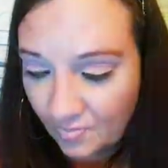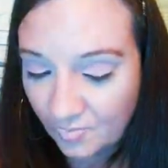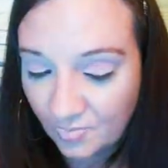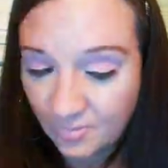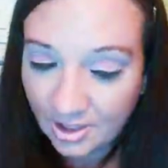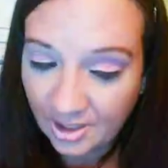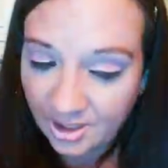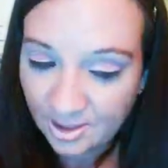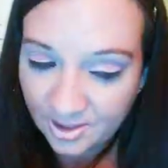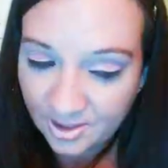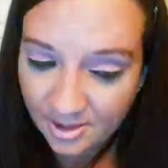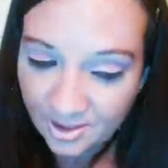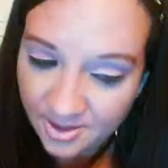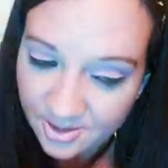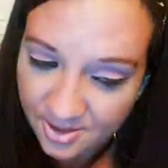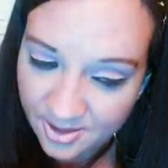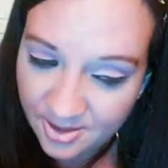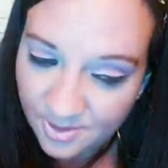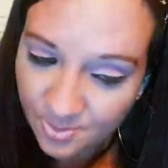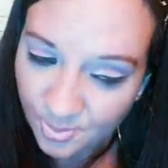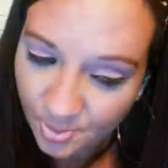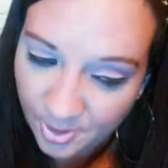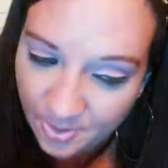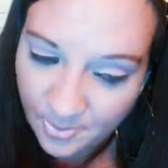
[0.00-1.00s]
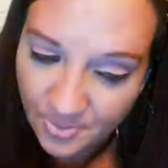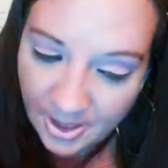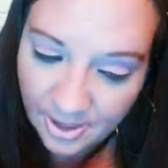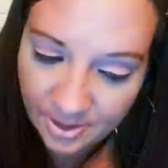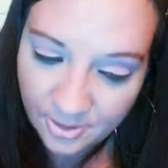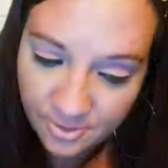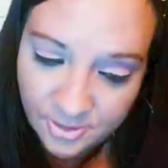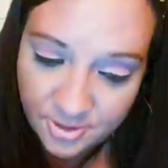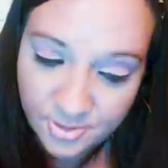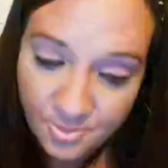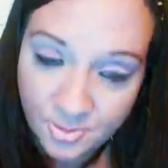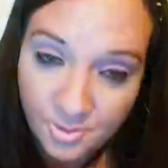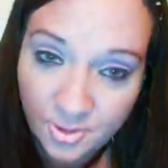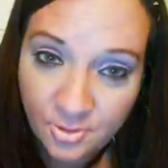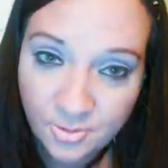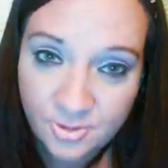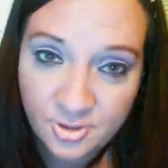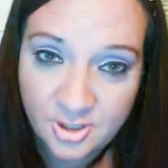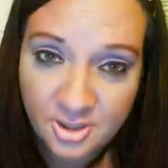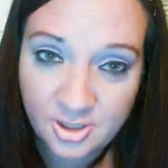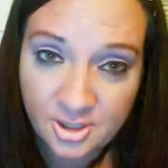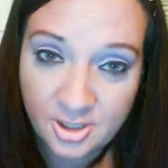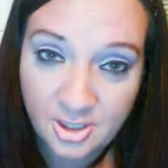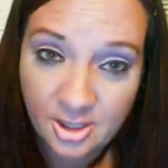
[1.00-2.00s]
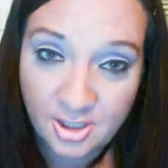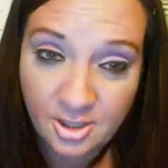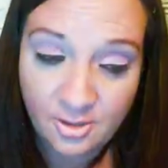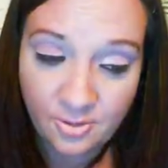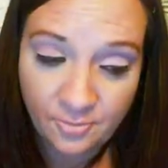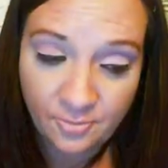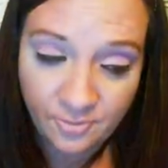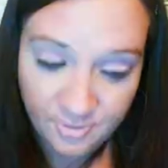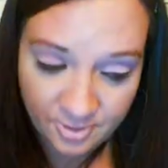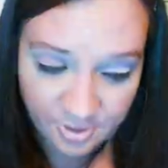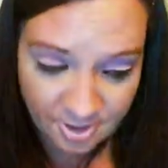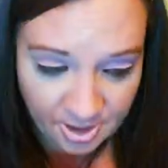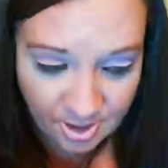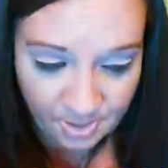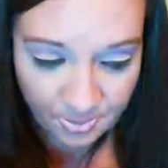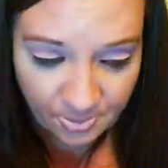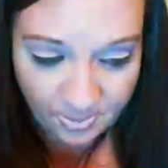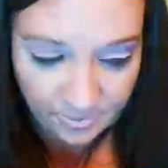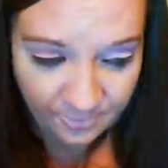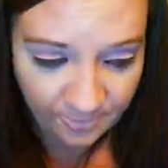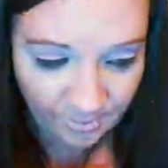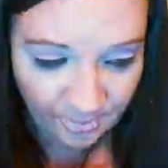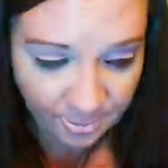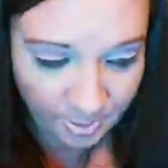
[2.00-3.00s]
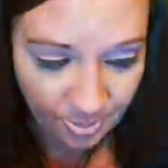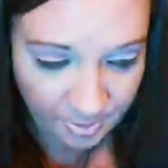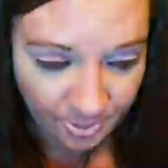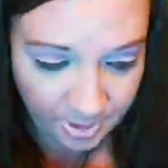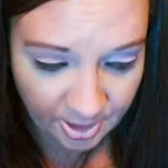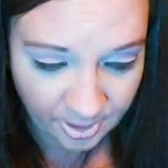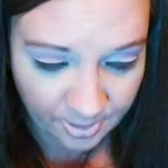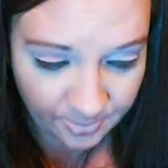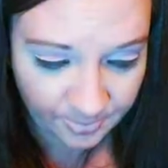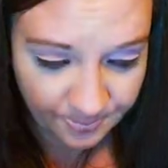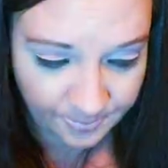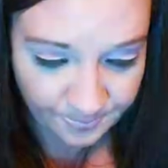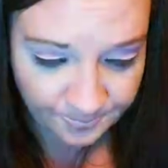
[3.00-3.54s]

Yeah, this is what matters most to you for some of you here.